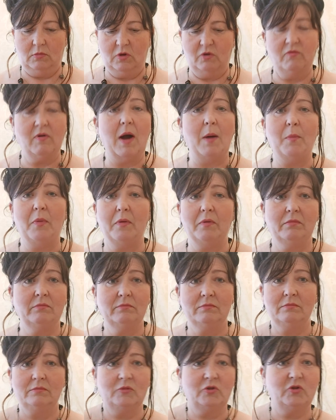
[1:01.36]
grab
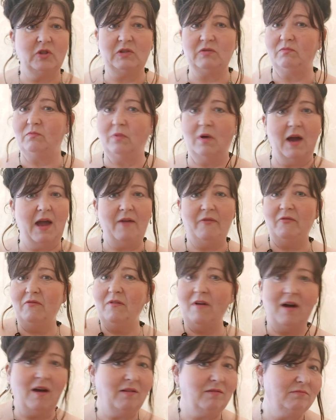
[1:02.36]
just
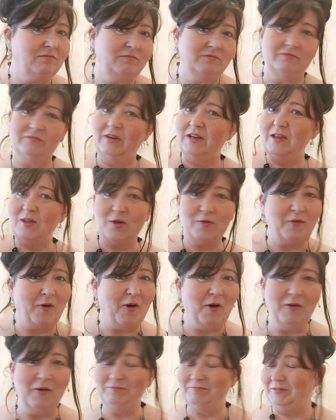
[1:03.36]
whatever I reach
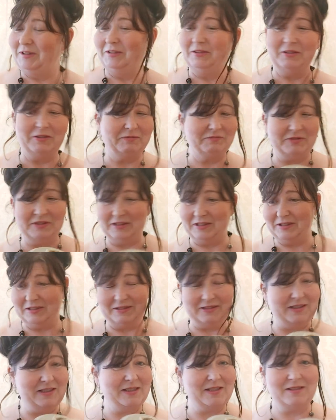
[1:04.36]
for, you know,
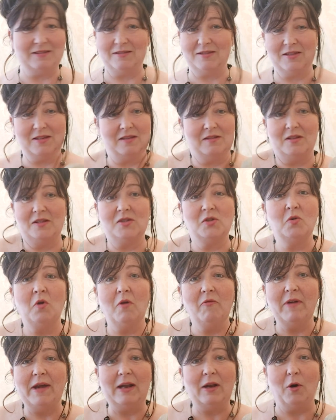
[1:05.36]
there's
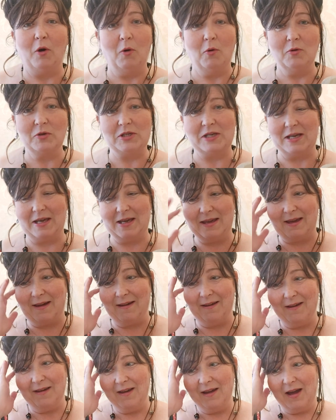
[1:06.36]
no real order
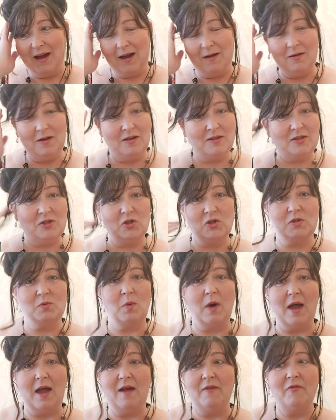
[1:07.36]
here, it's just
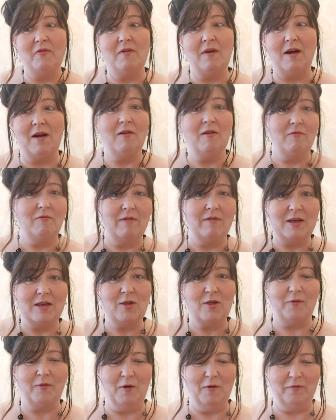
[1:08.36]
whatever I
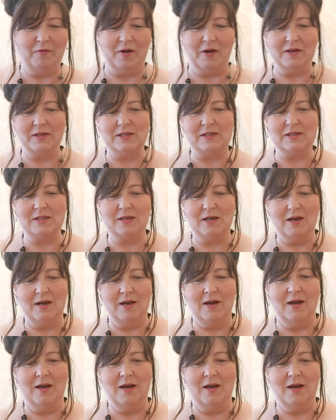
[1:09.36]
reach for first.